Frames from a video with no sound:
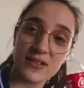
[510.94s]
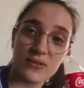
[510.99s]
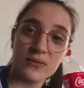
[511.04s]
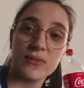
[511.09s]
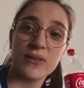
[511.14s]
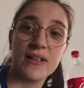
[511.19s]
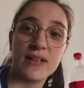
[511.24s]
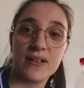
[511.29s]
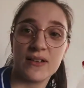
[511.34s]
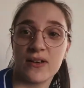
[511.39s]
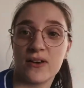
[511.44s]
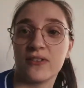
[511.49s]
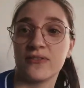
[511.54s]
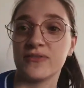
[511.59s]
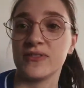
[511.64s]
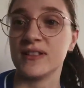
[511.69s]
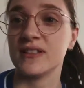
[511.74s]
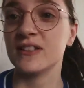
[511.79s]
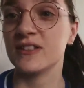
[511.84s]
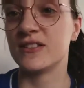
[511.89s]
I don't like
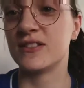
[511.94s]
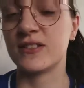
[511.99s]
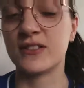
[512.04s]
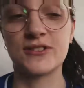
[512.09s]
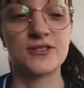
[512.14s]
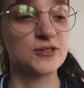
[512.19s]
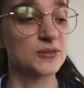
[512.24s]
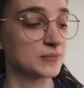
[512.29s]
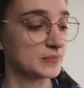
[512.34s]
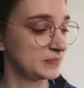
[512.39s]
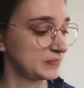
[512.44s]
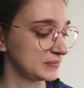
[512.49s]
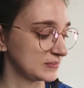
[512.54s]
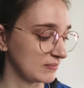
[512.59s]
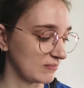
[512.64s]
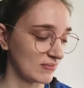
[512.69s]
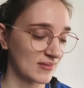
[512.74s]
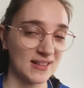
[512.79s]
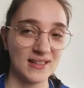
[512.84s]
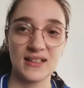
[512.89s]
coffee. So,
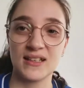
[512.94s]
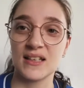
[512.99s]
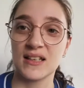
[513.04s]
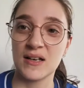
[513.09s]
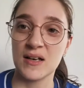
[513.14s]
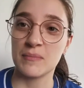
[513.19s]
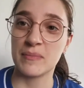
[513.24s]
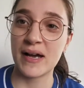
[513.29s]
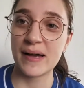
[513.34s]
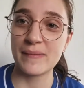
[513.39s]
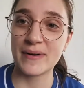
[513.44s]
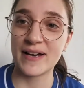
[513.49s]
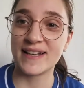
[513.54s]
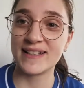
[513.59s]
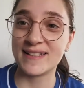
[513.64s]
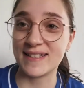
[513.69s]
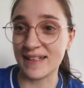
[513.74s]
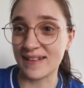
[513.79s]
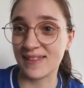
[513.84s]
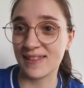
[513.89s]
bye
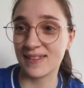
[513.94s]
bye.